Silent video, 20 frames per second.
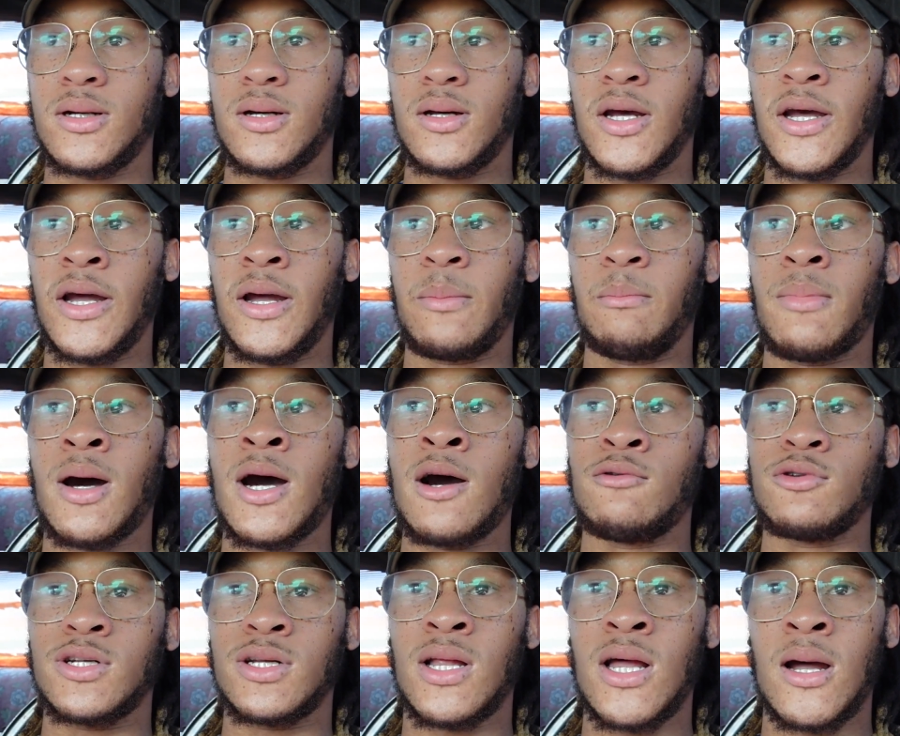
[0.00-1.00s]
and mine
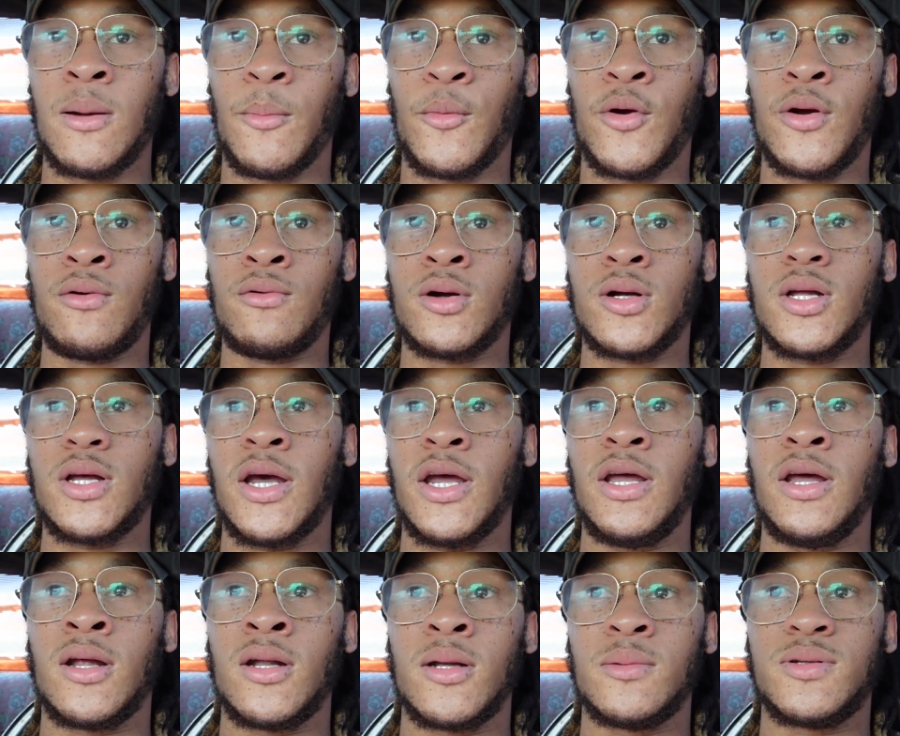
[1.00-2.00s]
was a lime green one, and
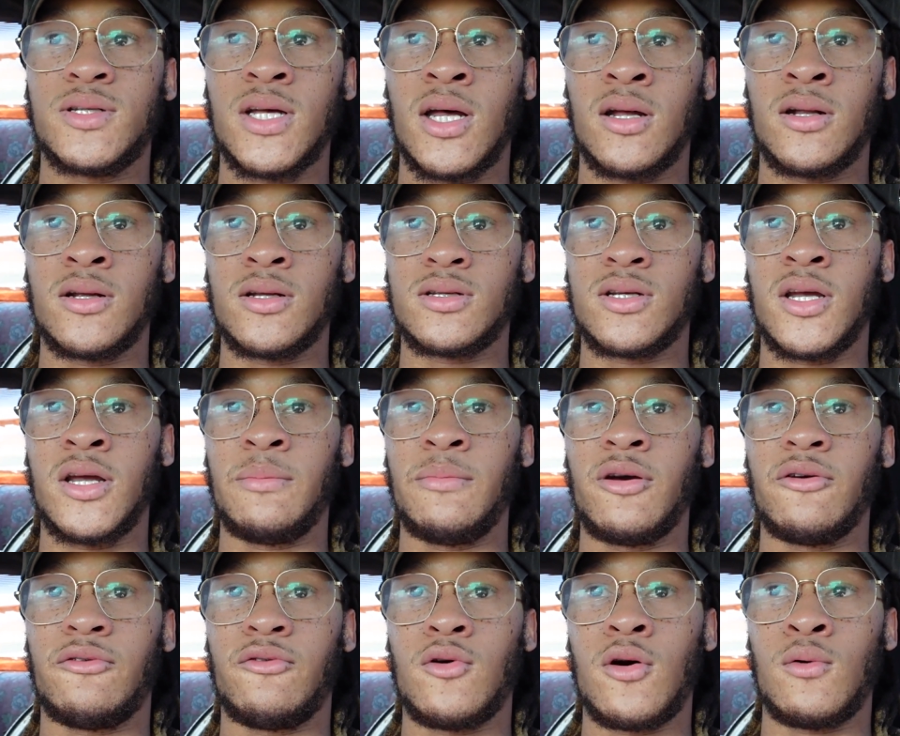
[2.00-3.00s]
he ended up selling it to give me
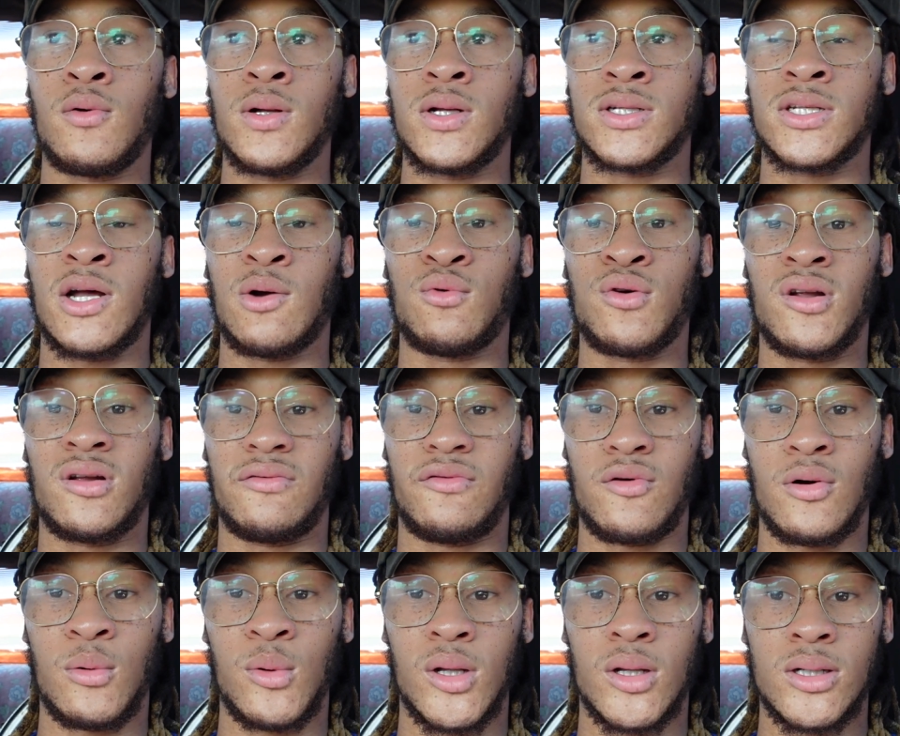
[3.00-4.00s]
a four-wheeler, because I wanted a
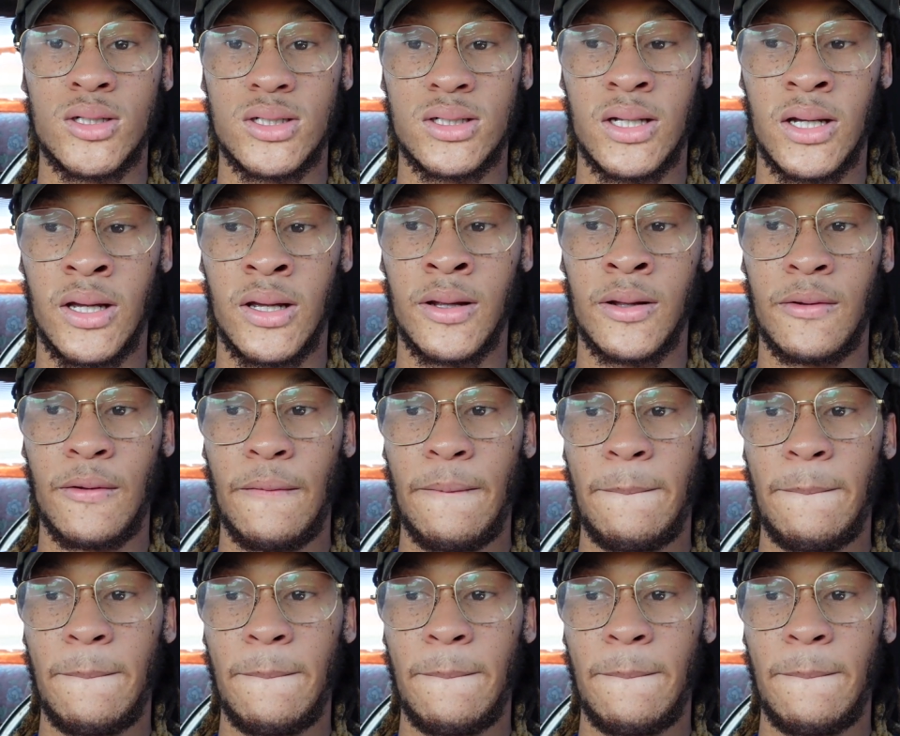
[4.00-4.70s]
four-wheeler instead.